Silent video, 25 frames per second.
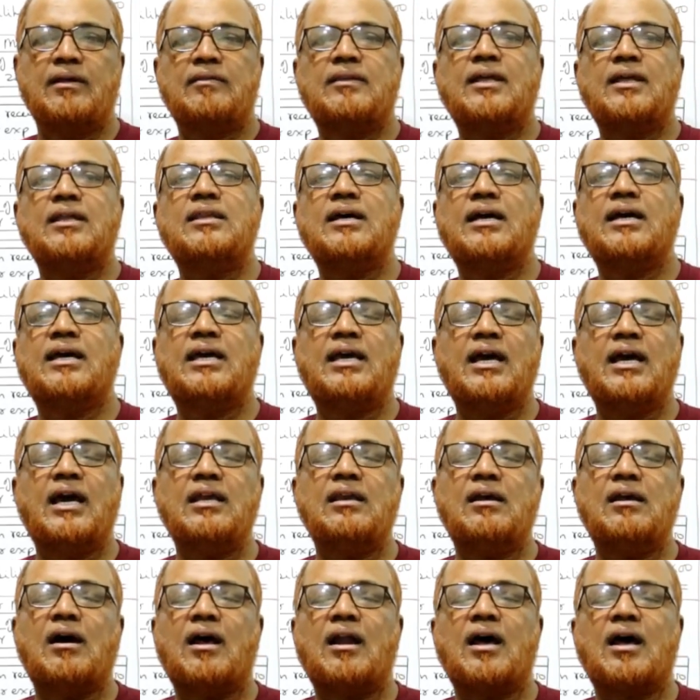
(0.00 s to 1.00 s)
then the
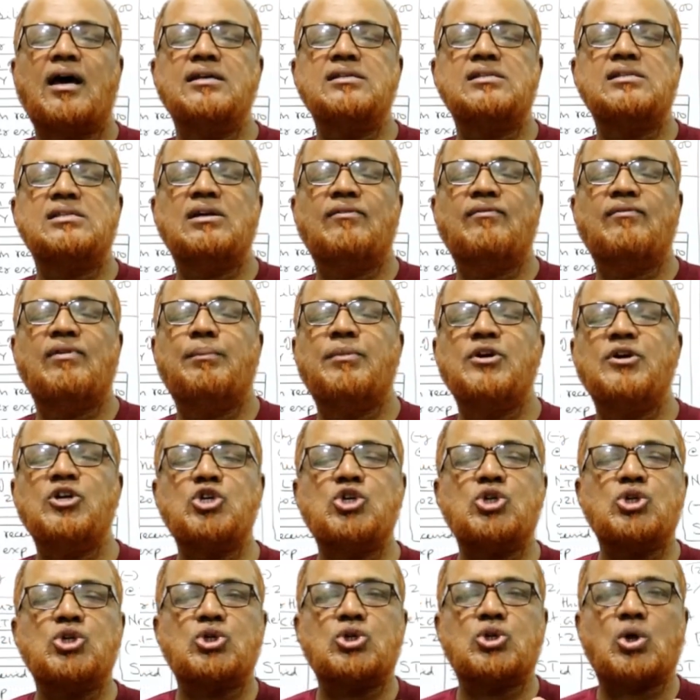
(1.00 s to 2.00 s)
gain arising will be
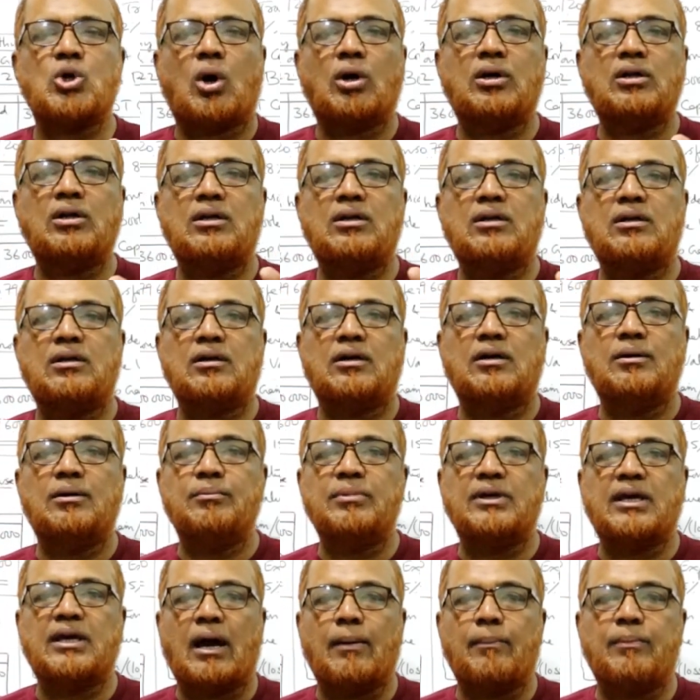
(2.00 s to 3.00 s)
short
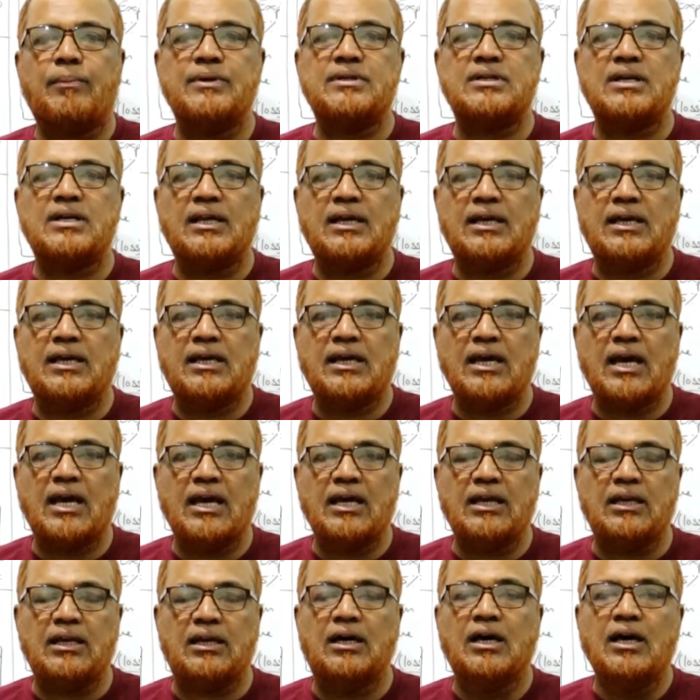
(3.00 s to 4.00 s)
term capital
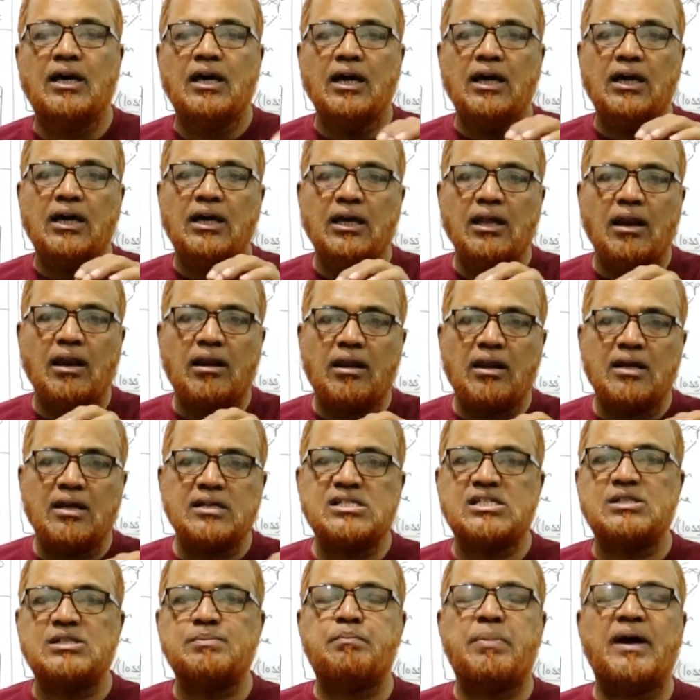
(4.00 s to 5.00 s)
gain
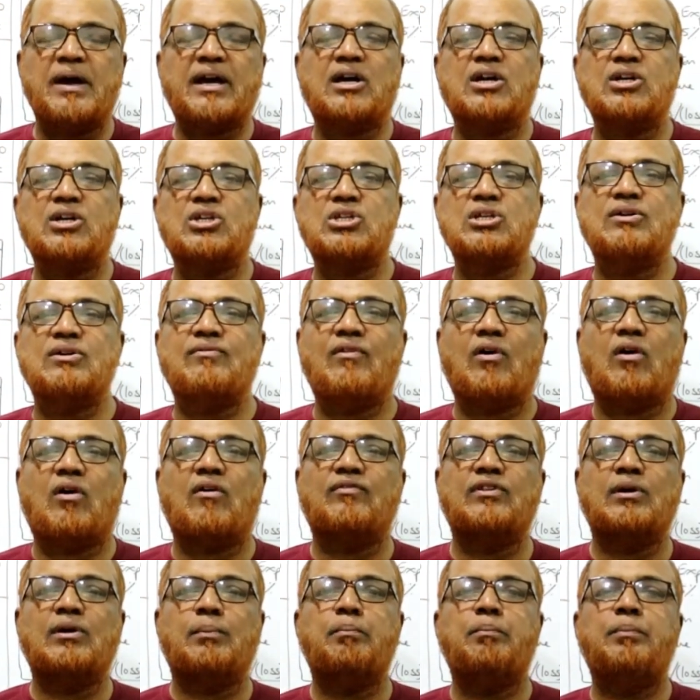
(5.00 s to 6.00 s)
irrespective
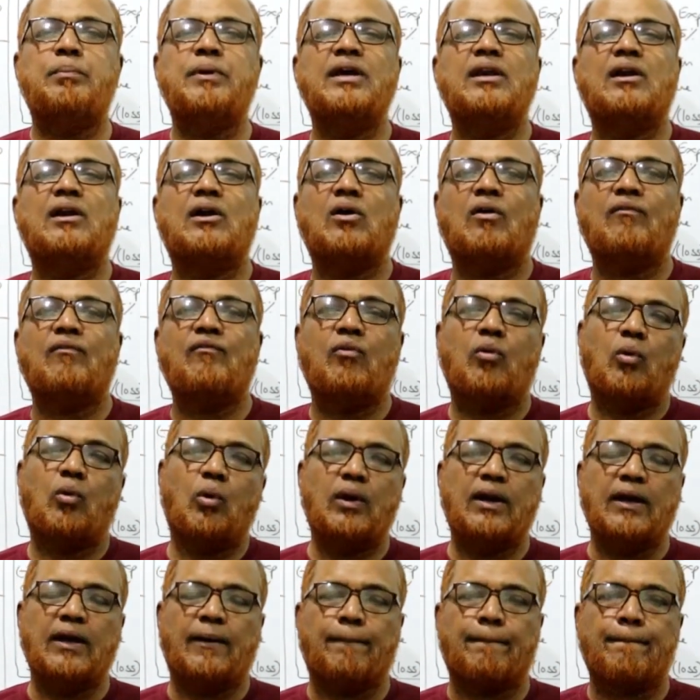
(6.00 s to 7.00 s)
of the period of
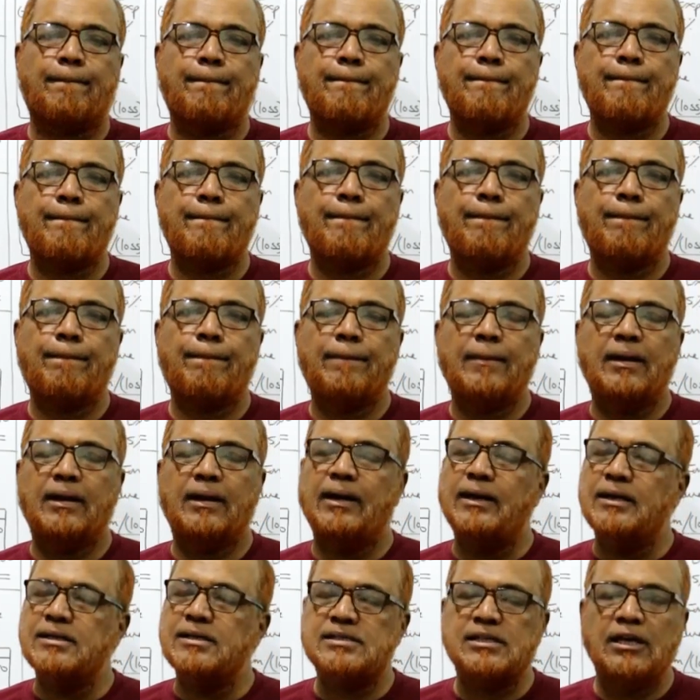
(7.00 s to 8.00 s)
holding.
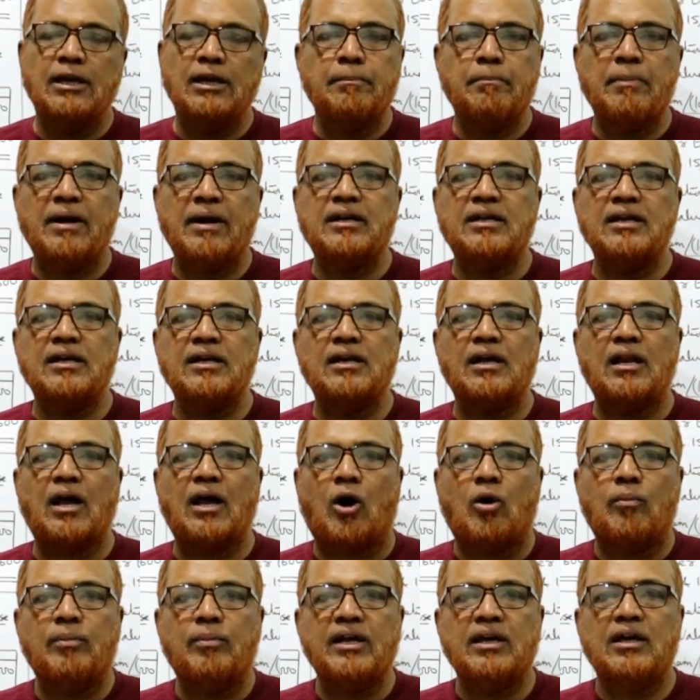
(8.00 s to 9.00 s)
It is immaterial
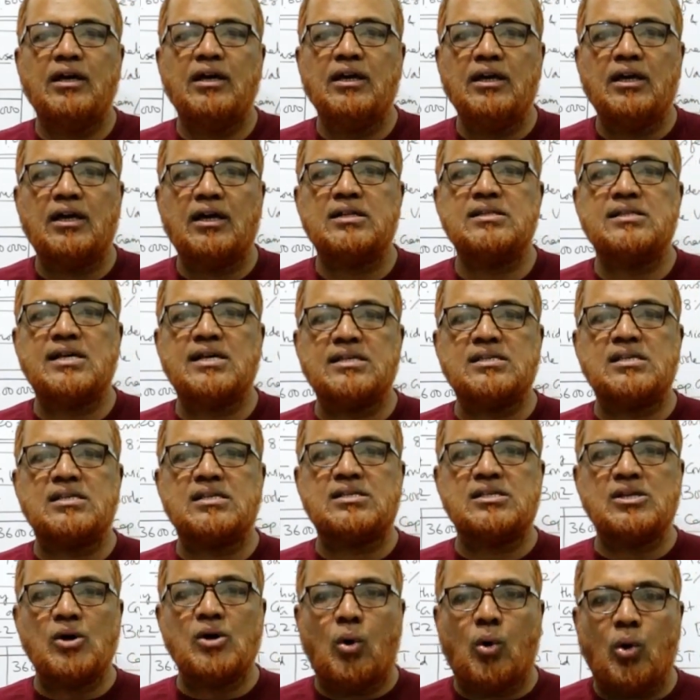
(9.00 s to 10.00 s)
how many years the
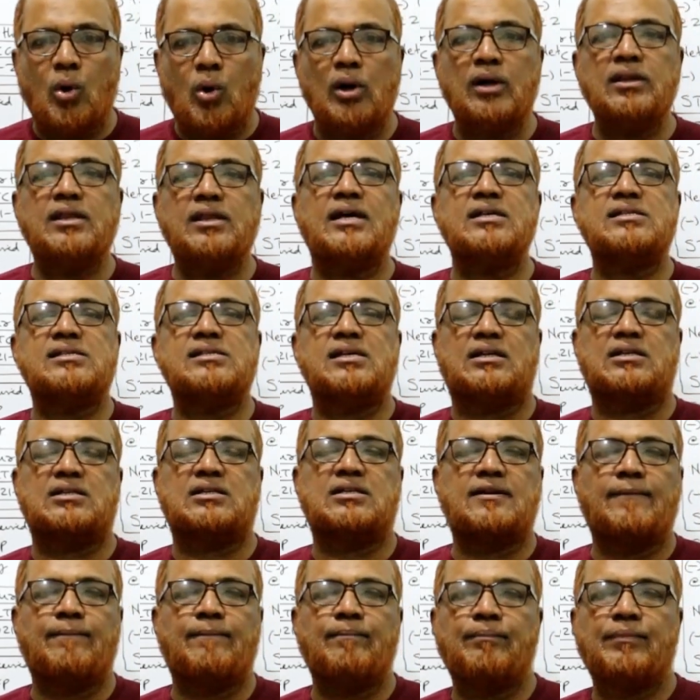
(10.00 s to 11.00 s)
assessee hold the
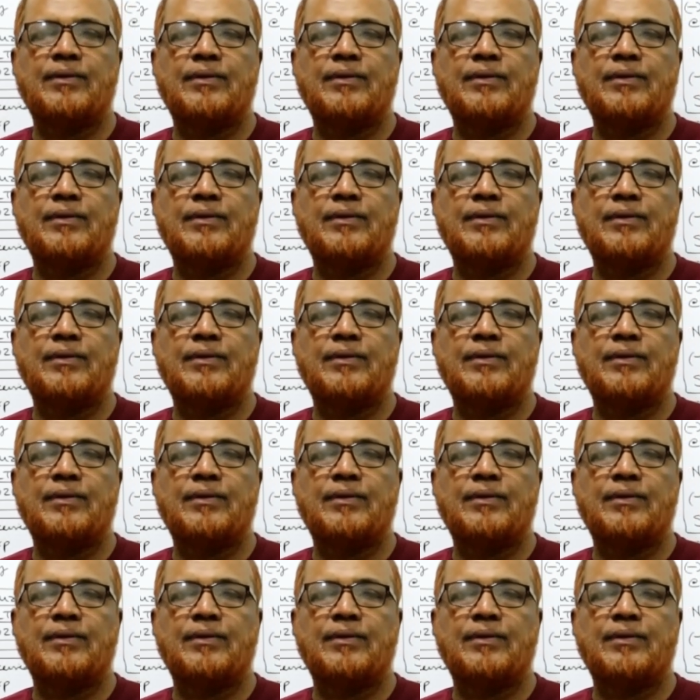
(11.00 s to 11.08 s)
asset.